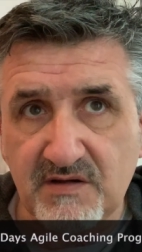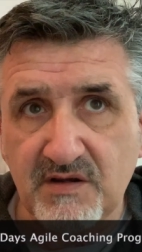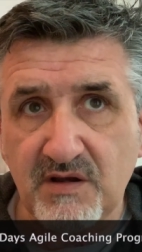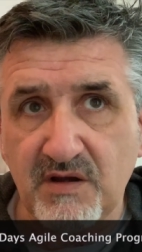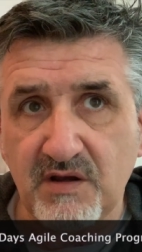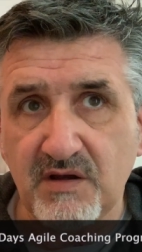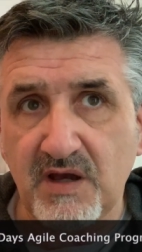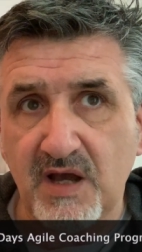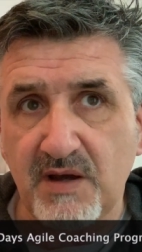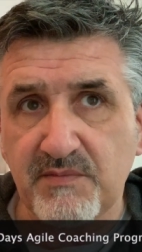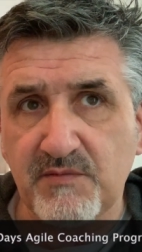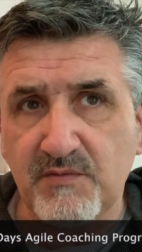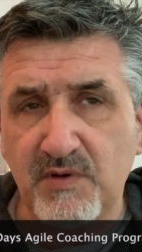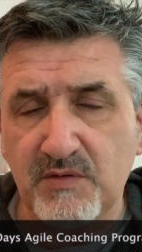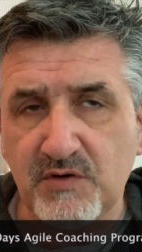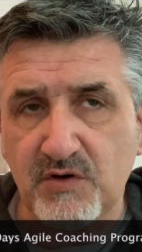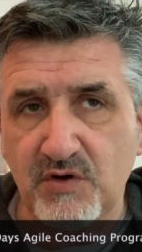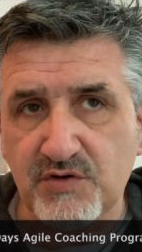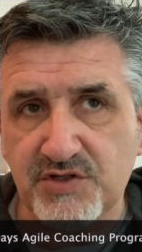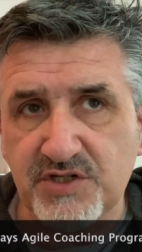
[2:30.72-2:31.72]
uh,
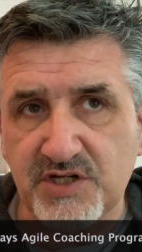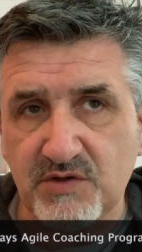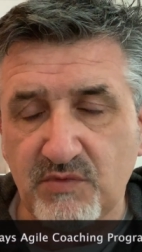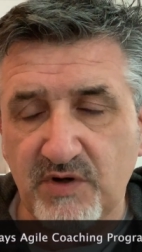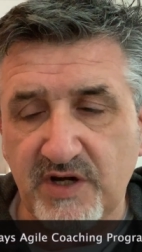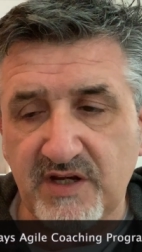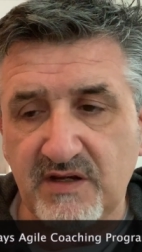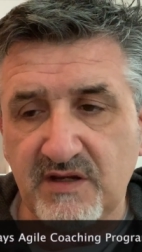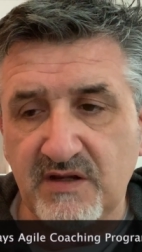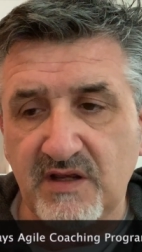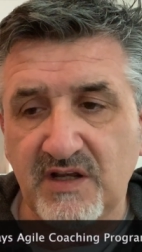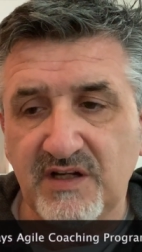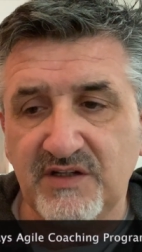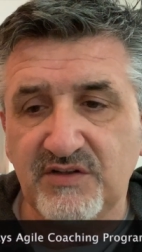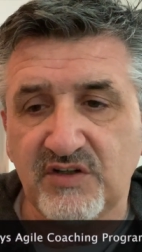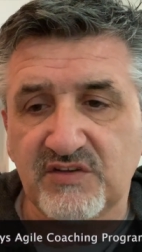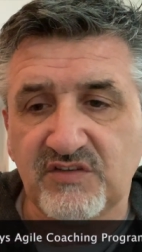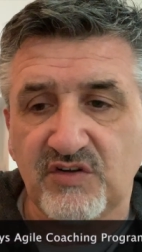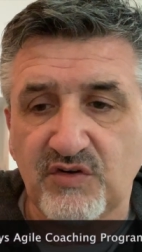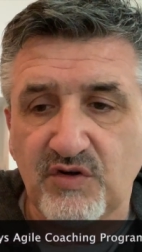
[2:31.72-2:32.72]
coaching way,
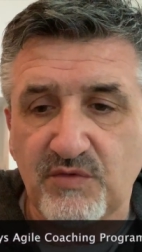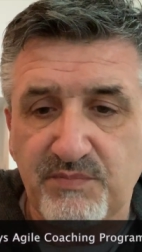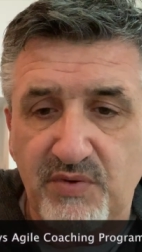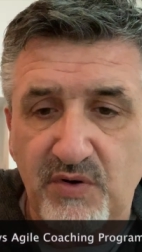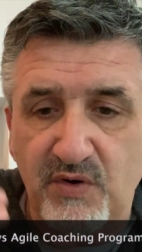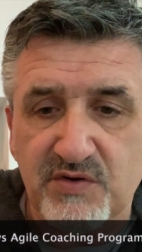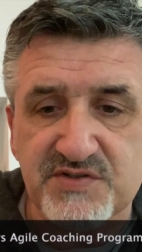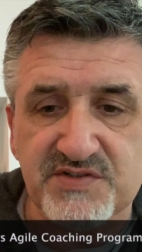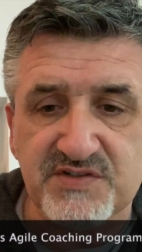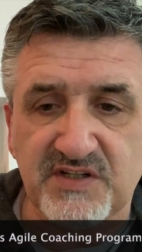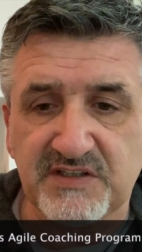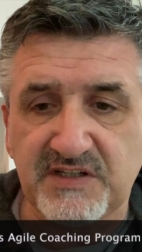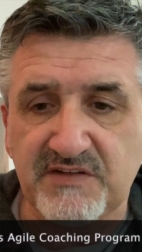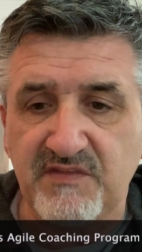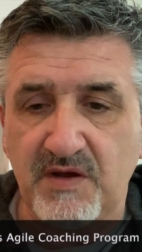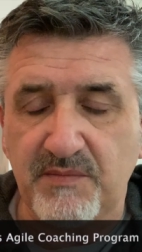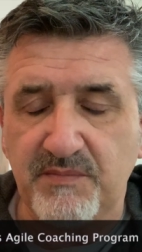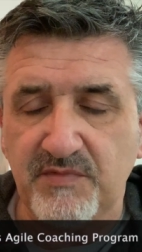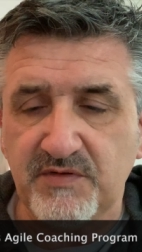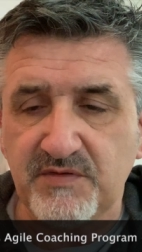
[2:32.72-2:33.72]
not on a personal
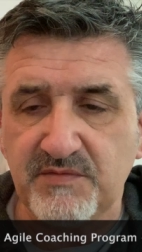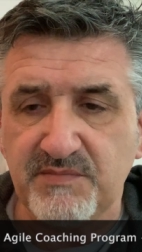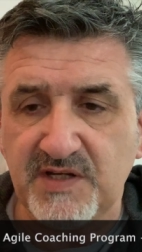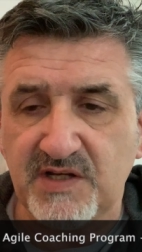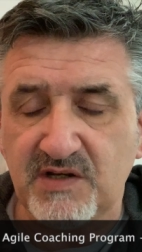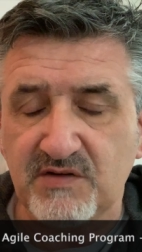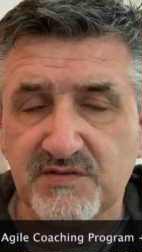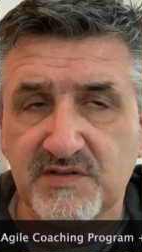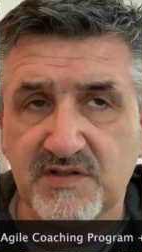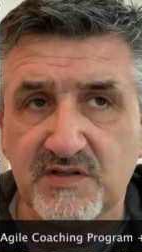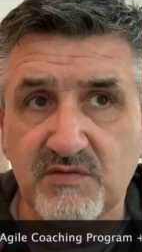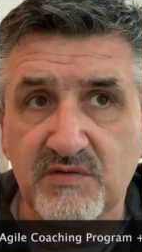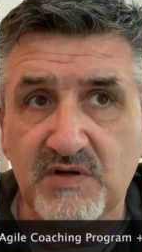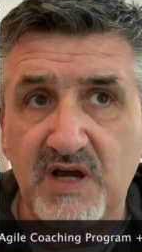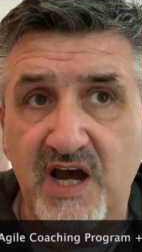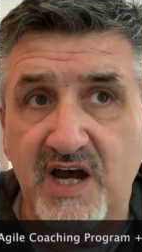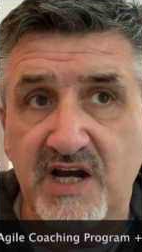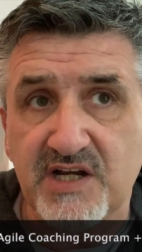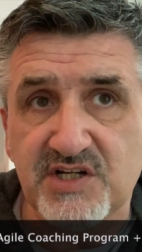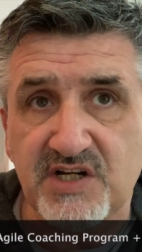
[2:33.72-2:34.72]
development, because
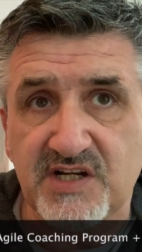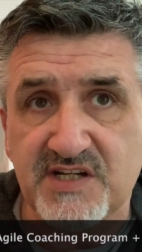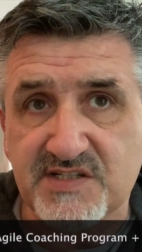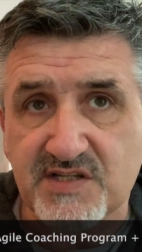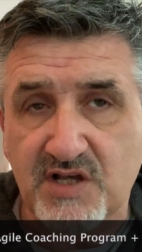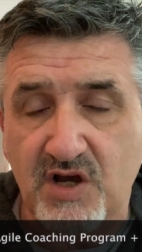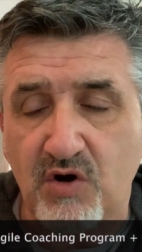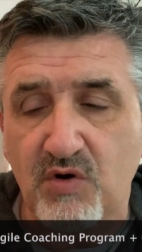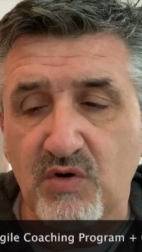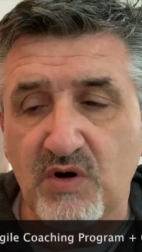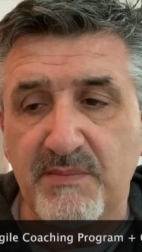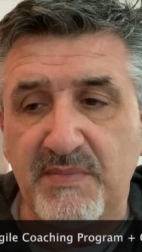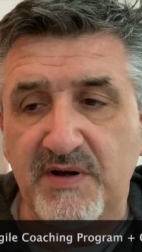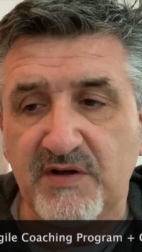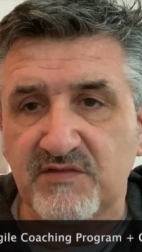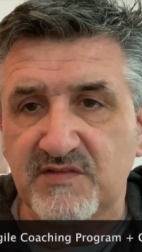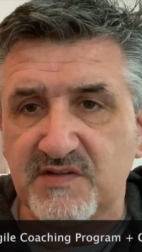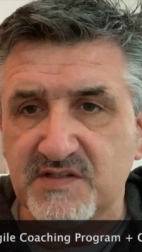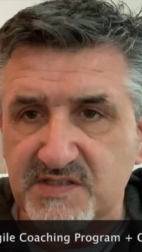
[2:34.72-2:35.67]
Agile is all about